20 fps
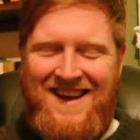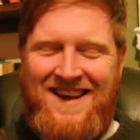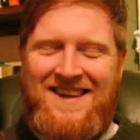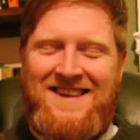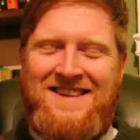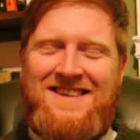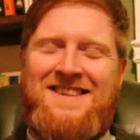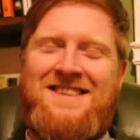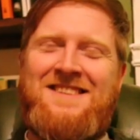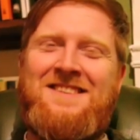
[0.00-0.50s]

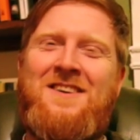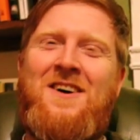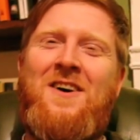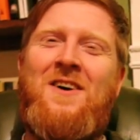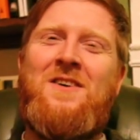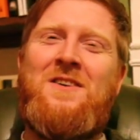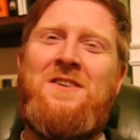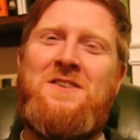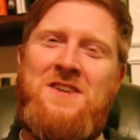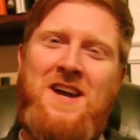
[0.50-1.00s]
She's
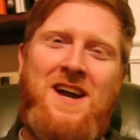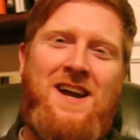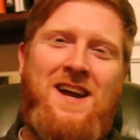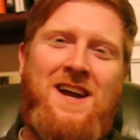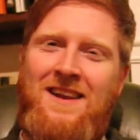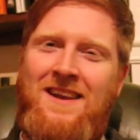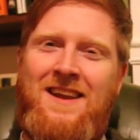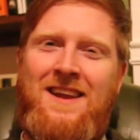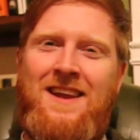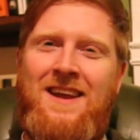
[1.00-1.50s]
called
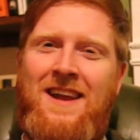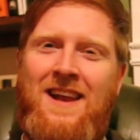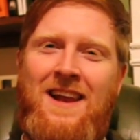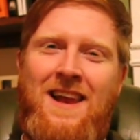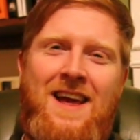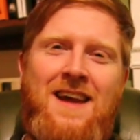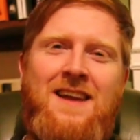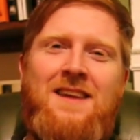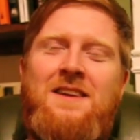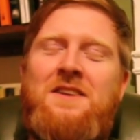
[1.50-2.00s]
Jaclyn
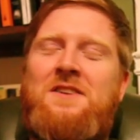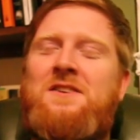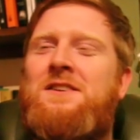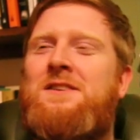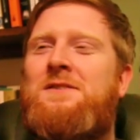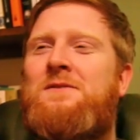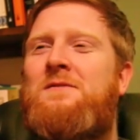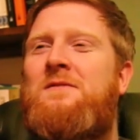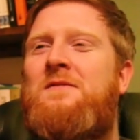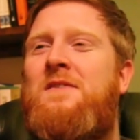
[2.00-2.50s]
Glenn, and
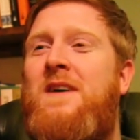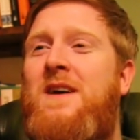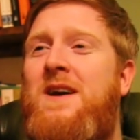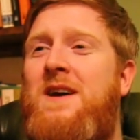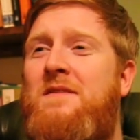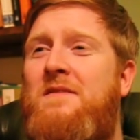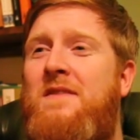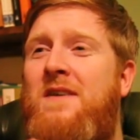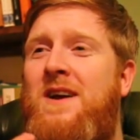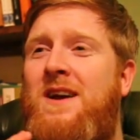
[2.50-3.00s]
she's a very,
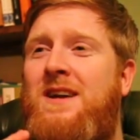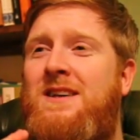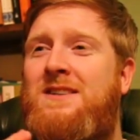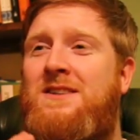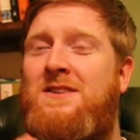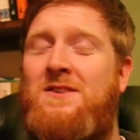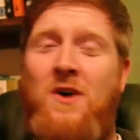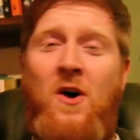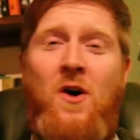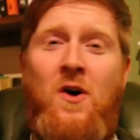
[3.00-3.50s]
very
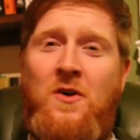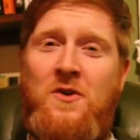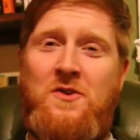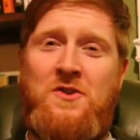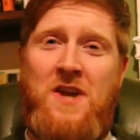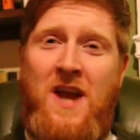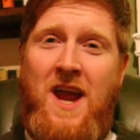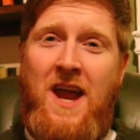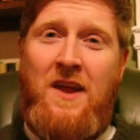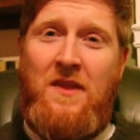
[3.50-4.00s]
staunch
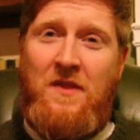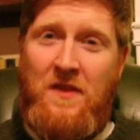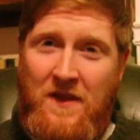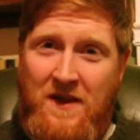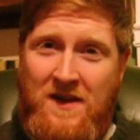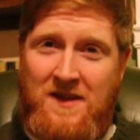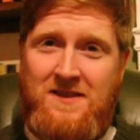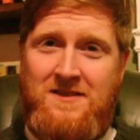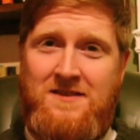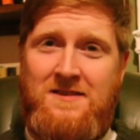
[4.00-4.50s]

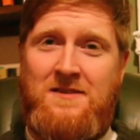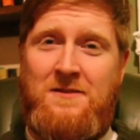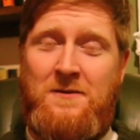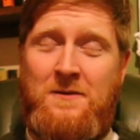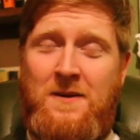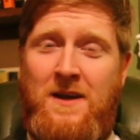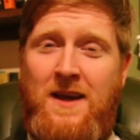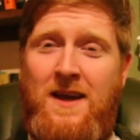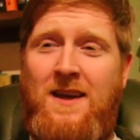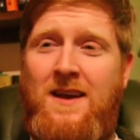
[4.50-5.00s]
atheist.
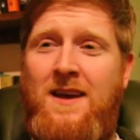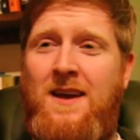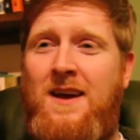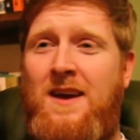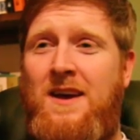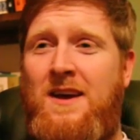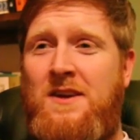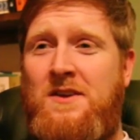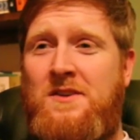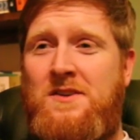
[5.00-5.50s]
Okay,
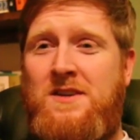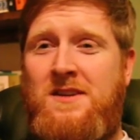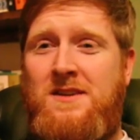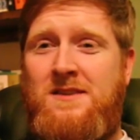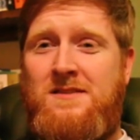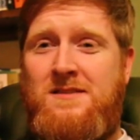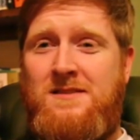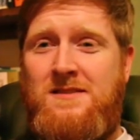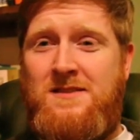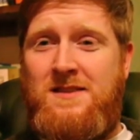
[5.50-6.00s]

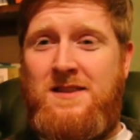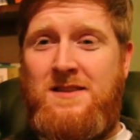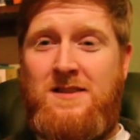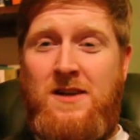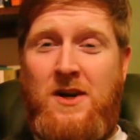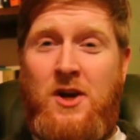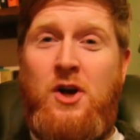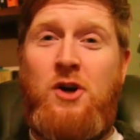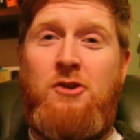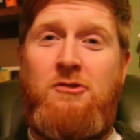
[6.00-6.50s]
she's a
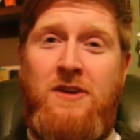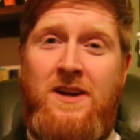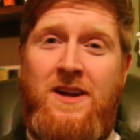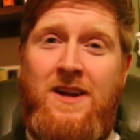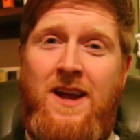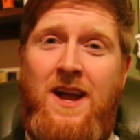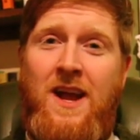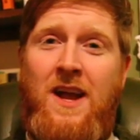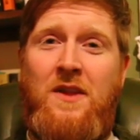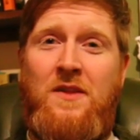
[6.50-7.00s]
career
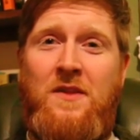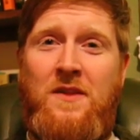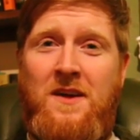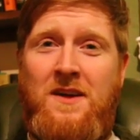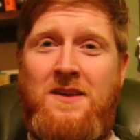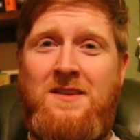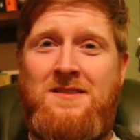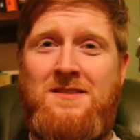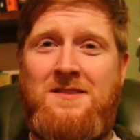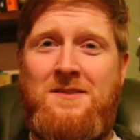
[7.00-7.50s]

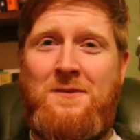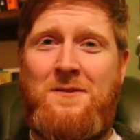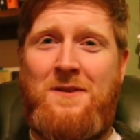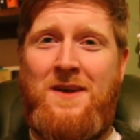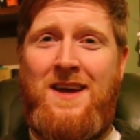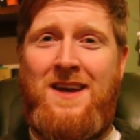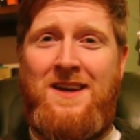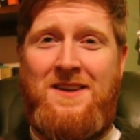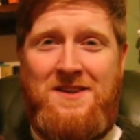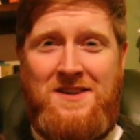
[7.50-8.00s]
atheist.
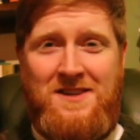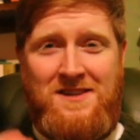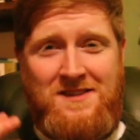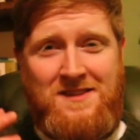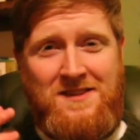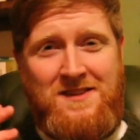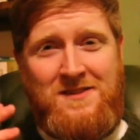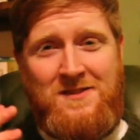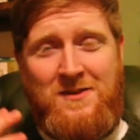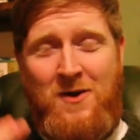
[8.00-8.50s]
Okay, she's